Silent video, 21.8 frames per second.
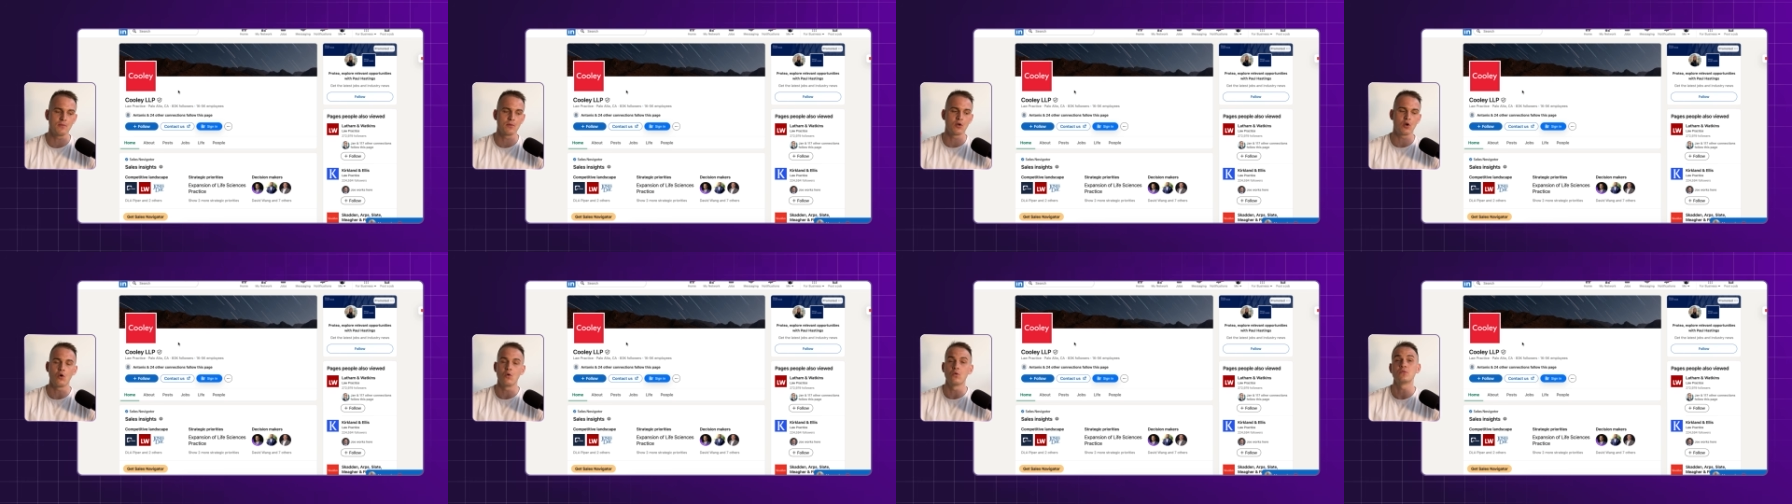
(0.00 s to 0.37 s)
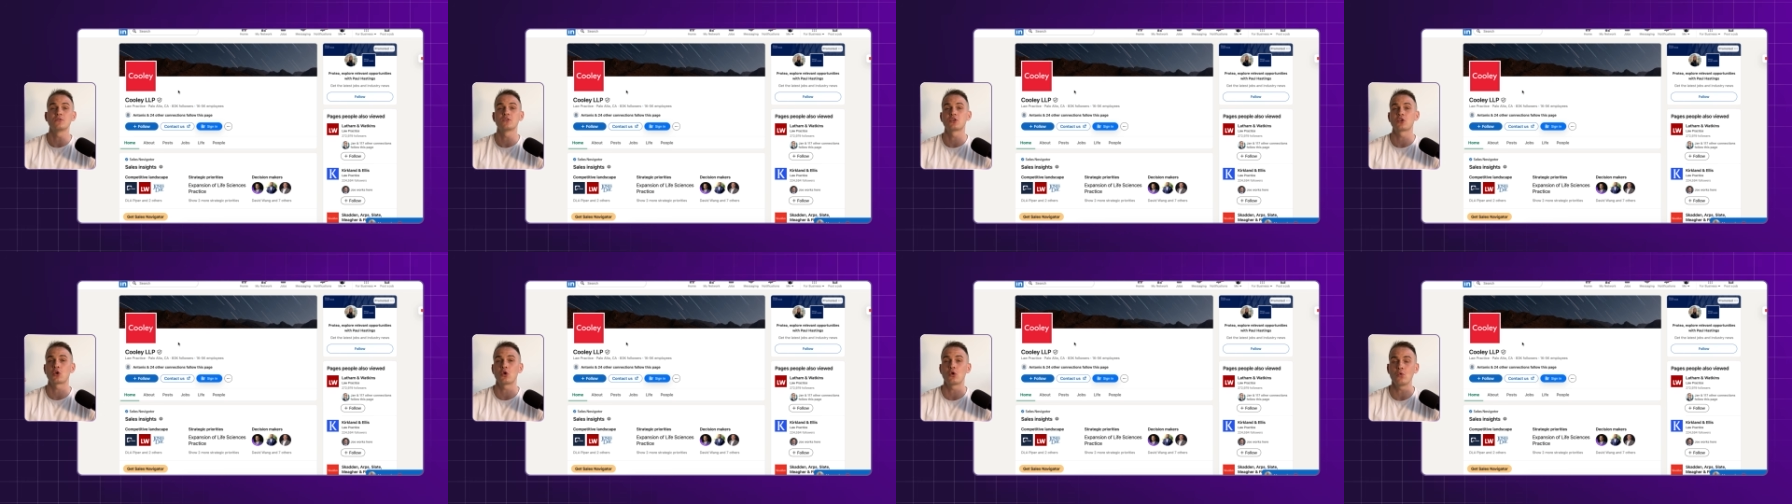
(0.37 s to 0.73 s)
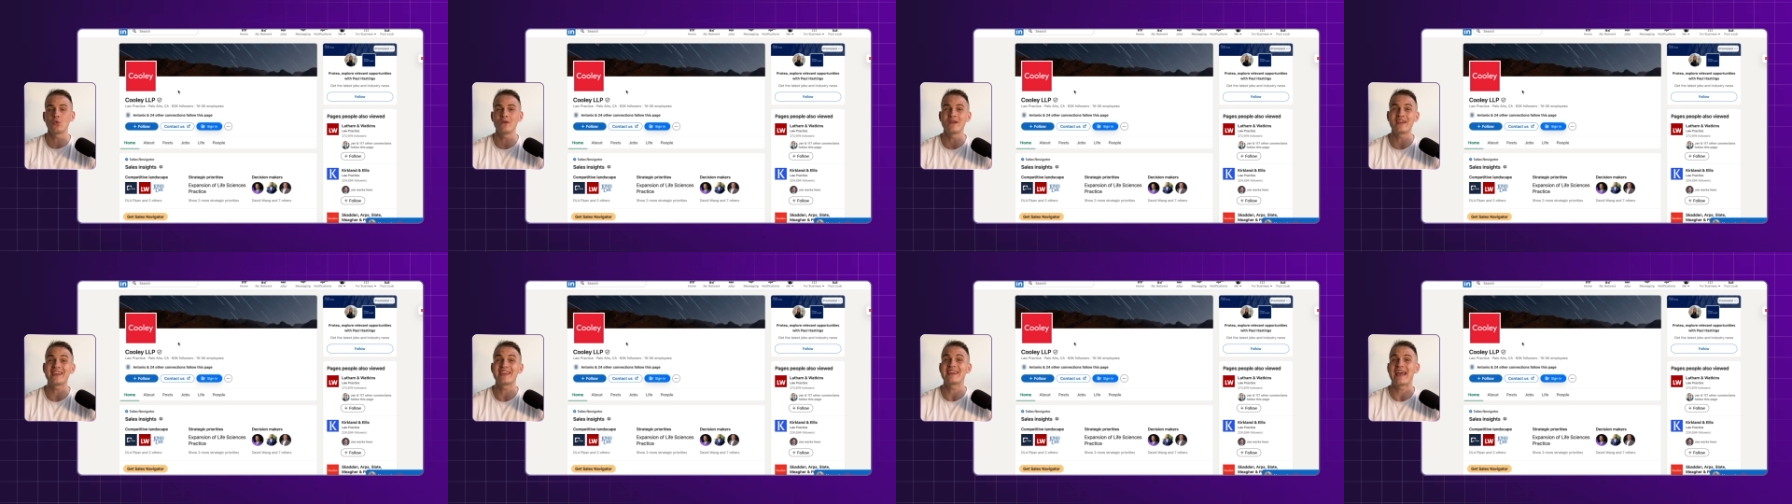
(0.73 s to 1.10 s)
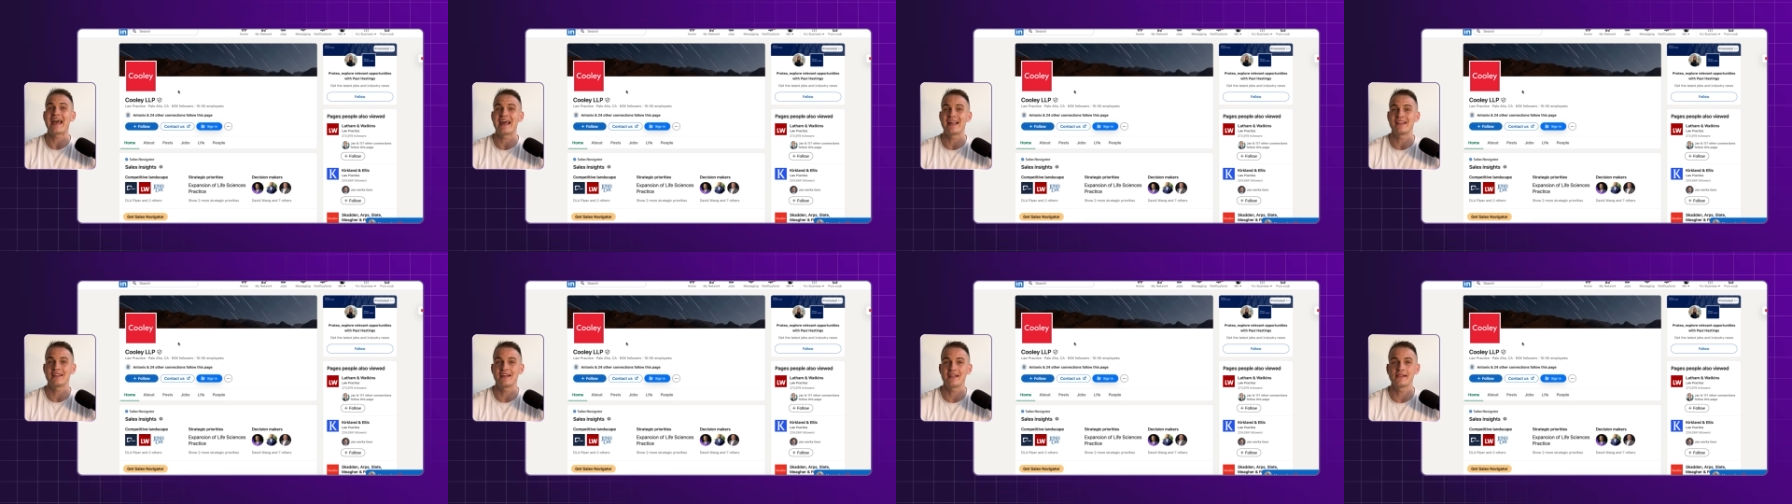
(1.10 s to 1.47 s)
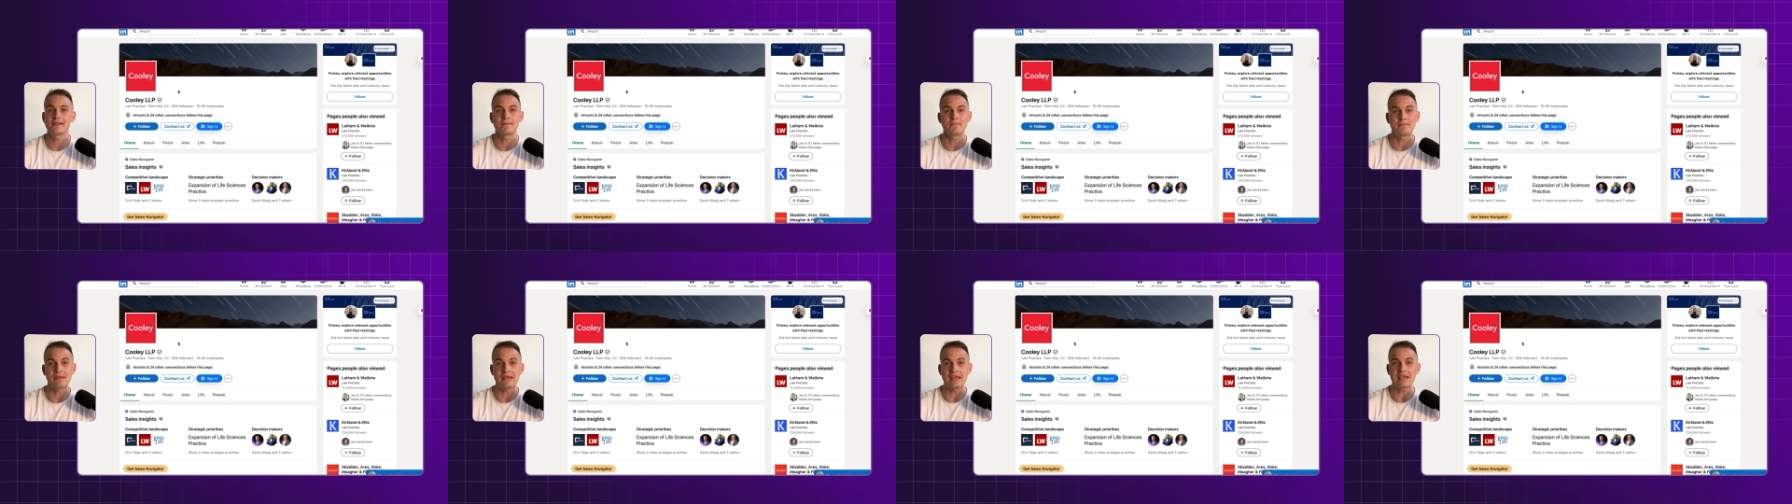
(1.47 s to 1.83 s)
called Cooley
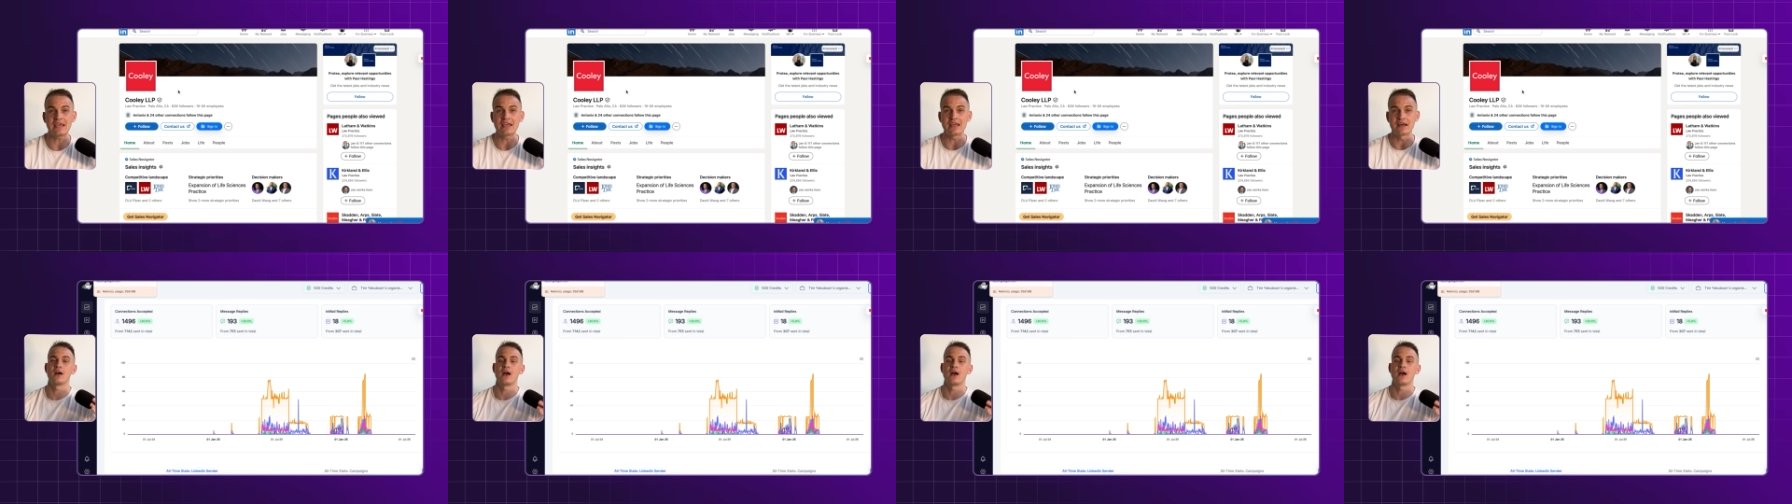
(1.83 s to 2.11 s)
LLP,